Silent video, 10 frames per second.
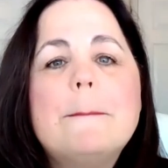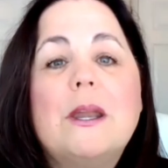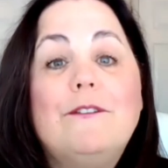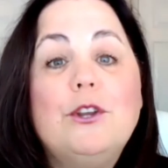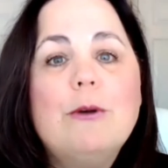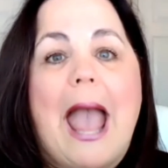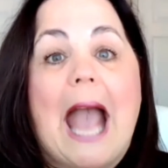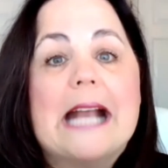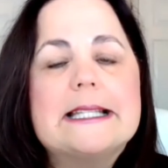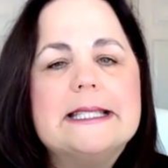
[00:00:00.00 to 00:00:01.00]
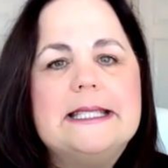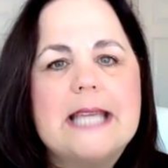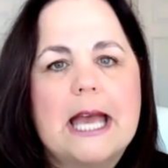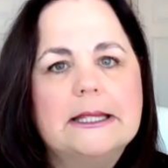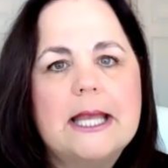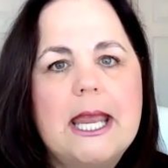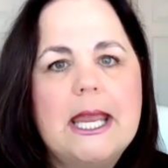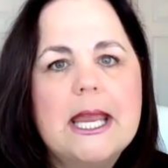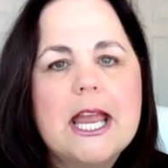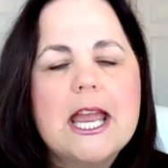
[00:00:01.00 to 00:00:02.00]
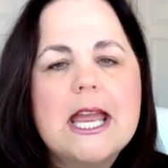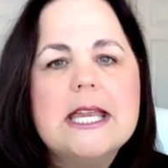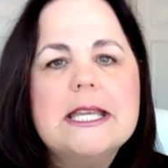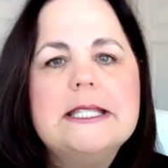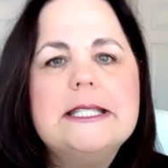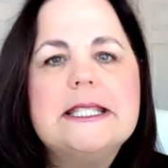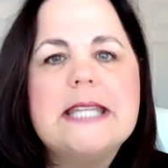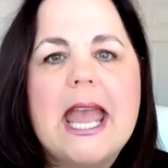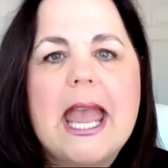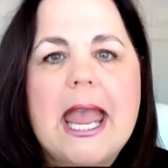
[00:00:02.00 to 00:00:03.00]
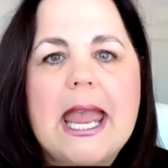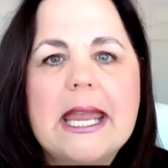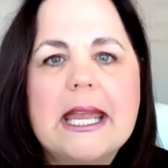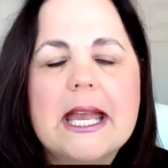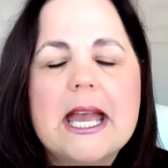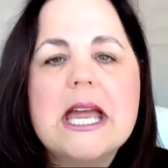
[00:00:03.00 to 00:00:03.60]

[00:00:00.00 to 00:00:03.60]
But if you accidentally take